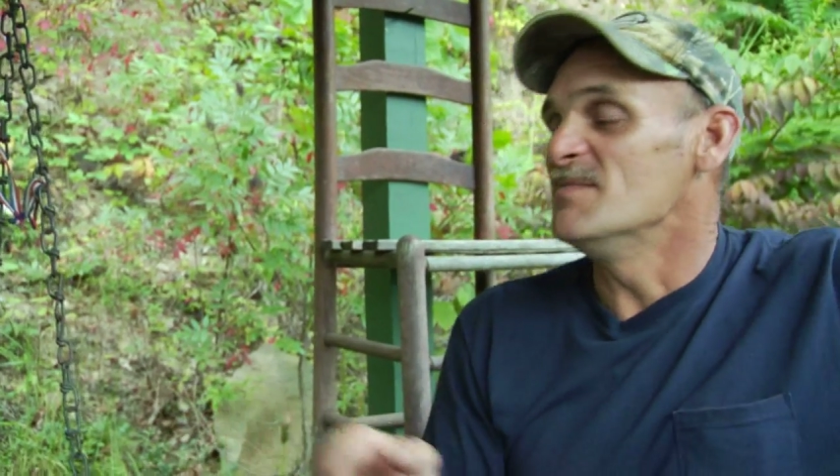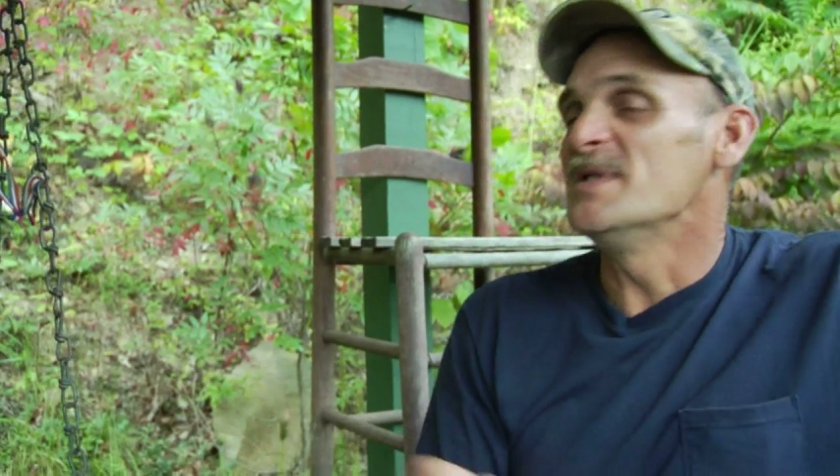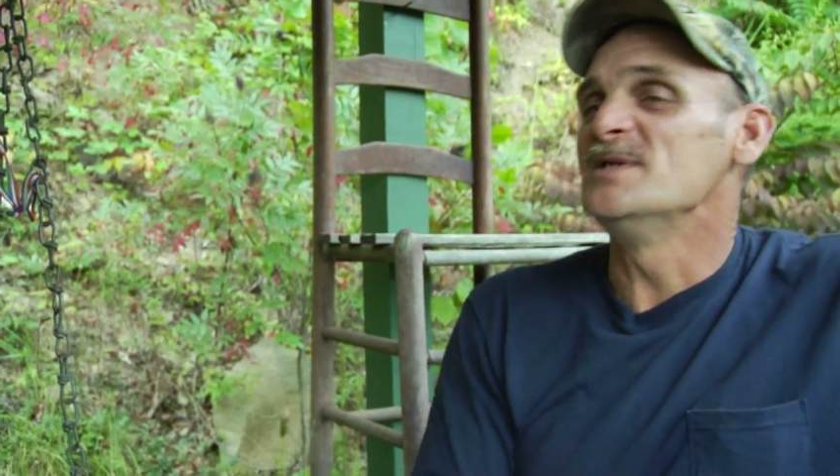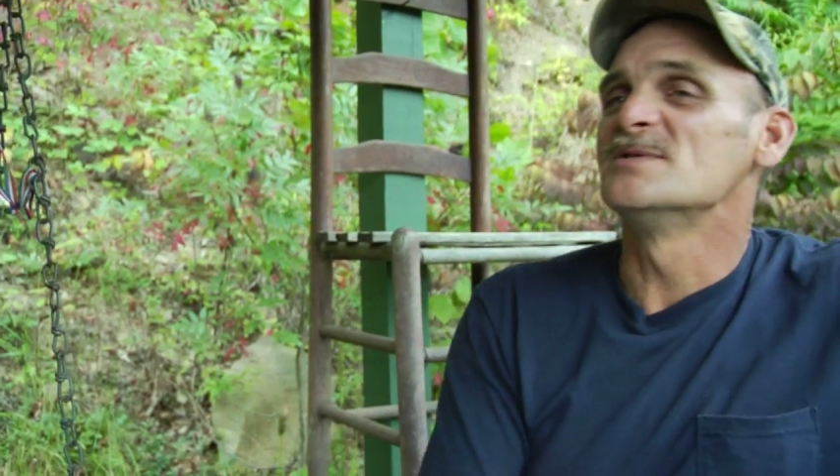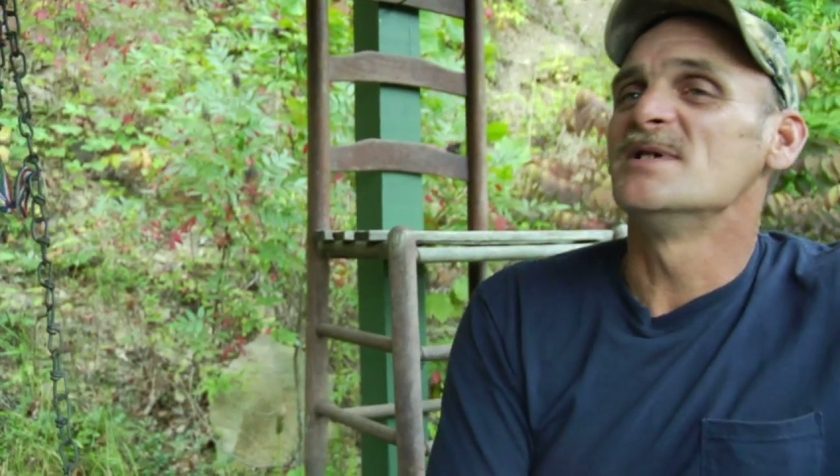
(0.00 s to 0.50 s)
It
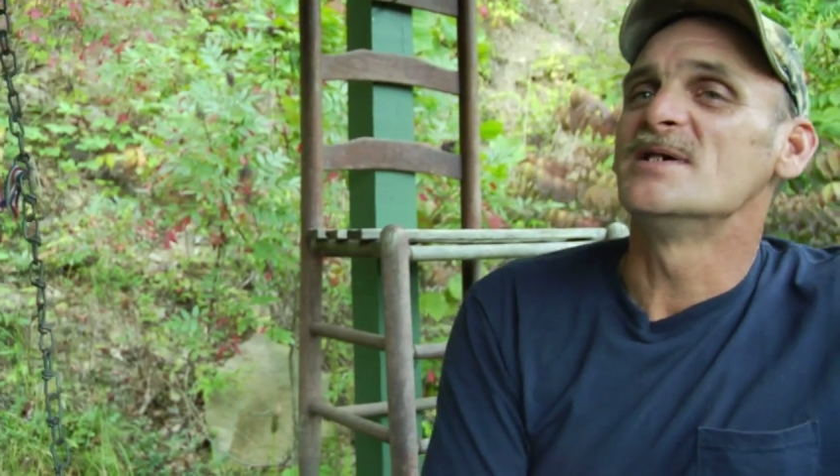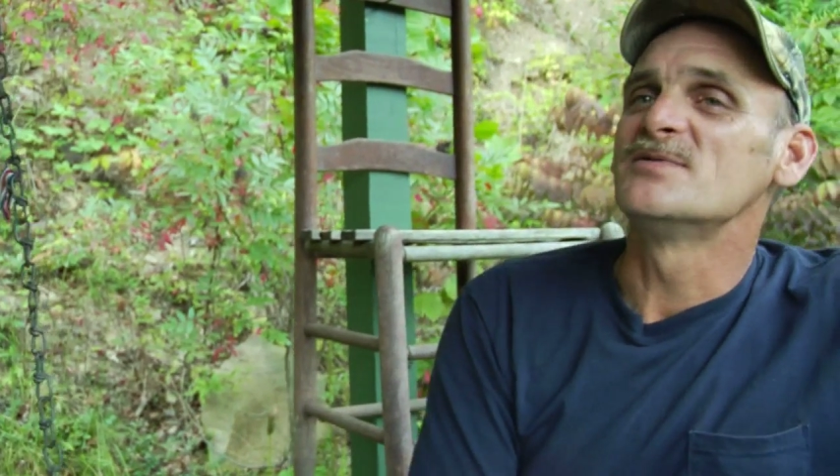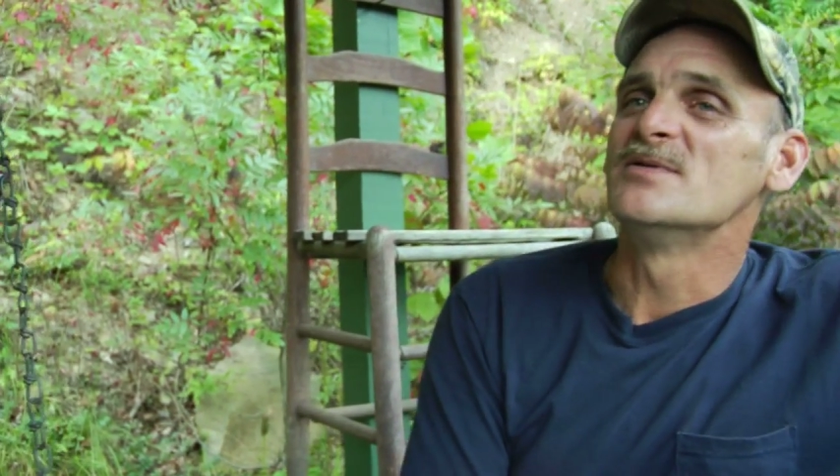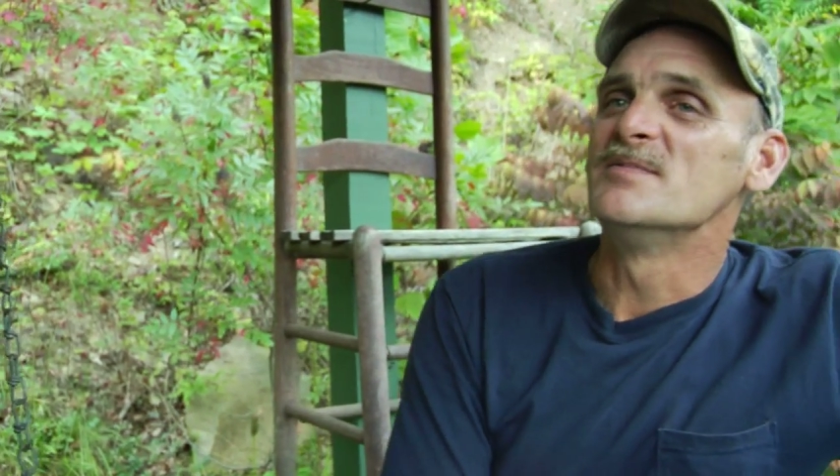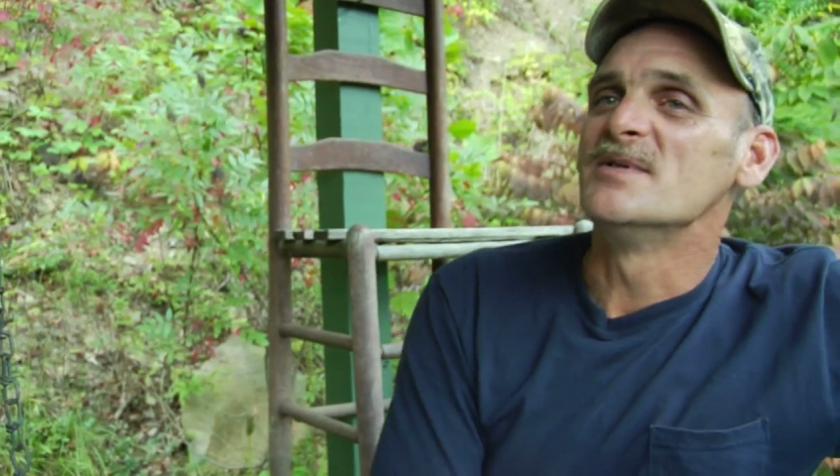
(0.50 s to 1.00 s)
means a lot
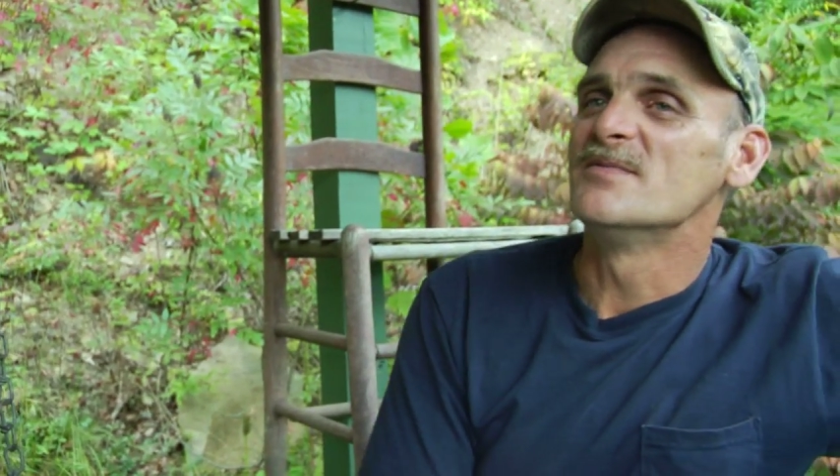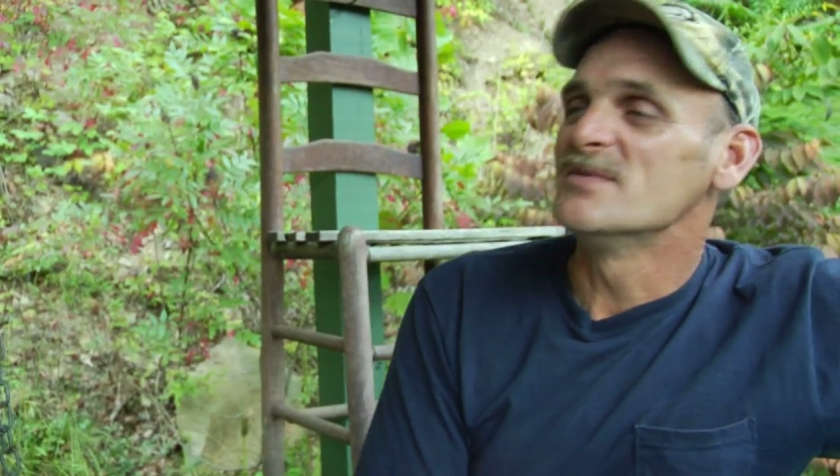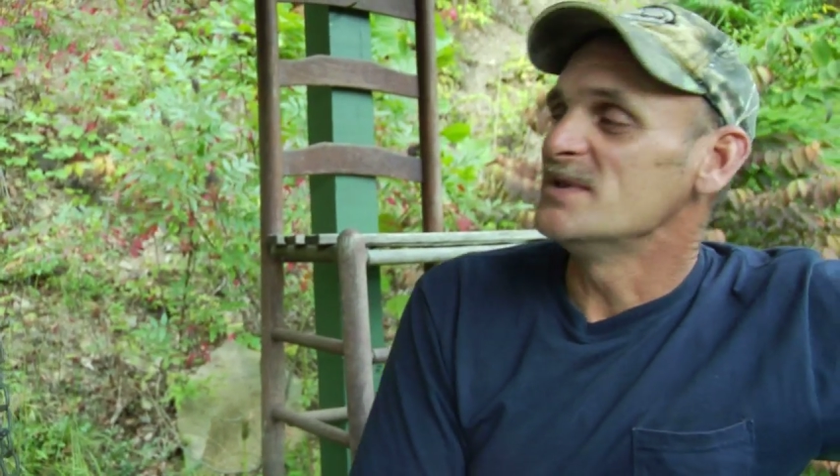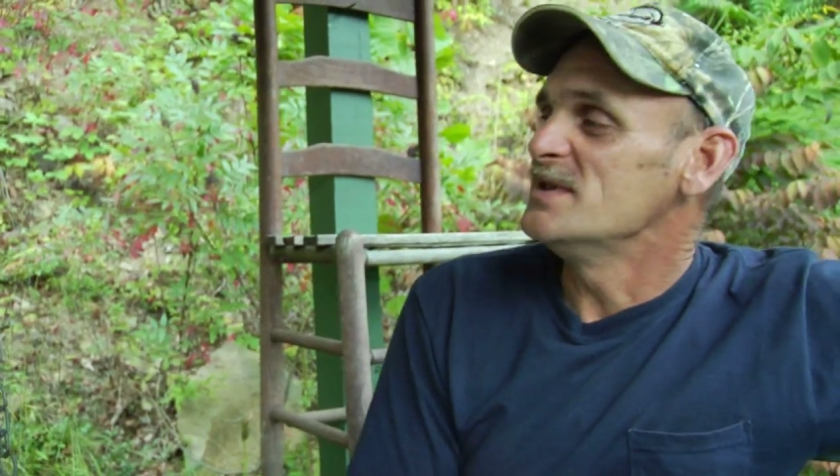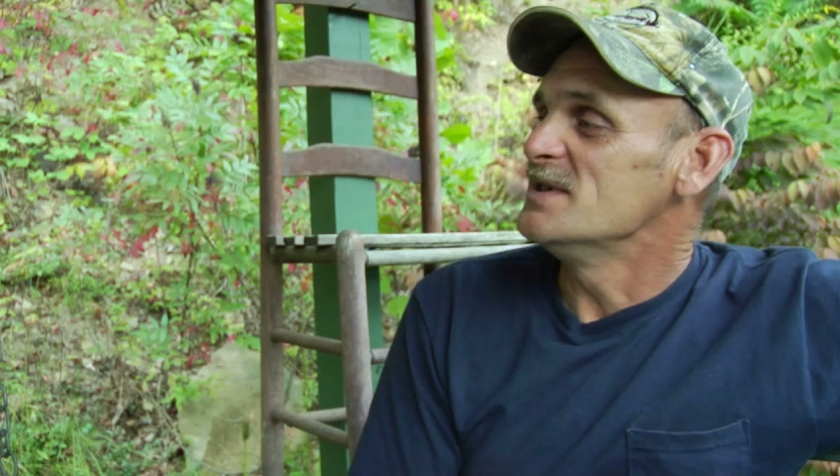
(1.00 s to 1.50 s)
to me. It
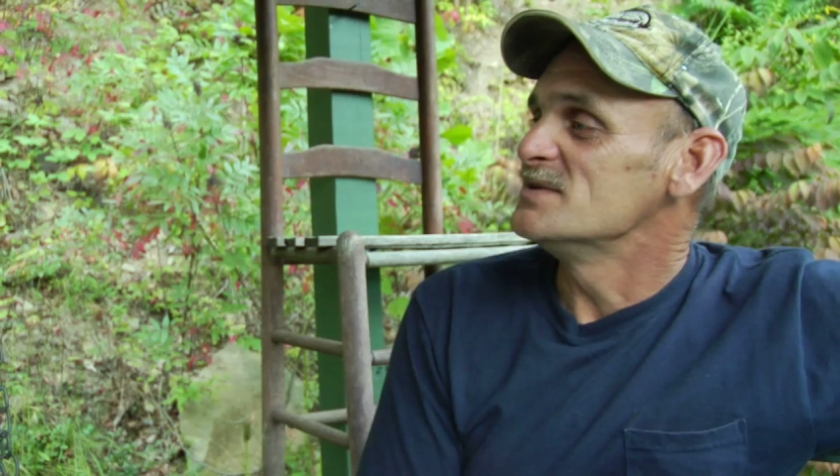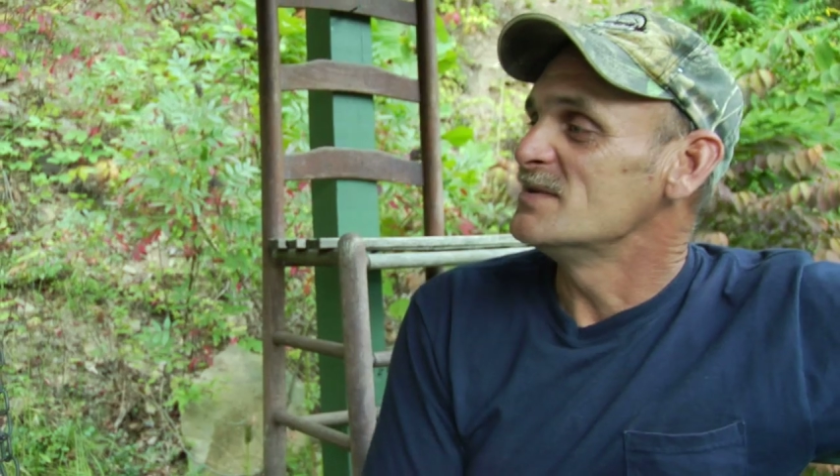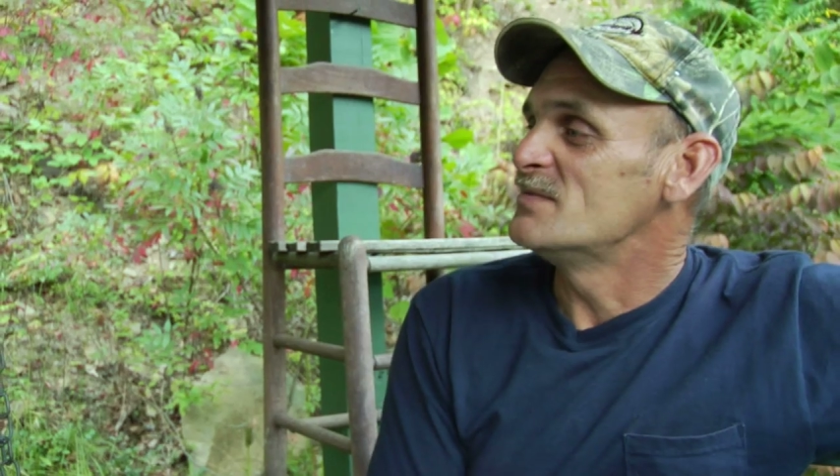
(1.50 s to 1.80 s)
really does.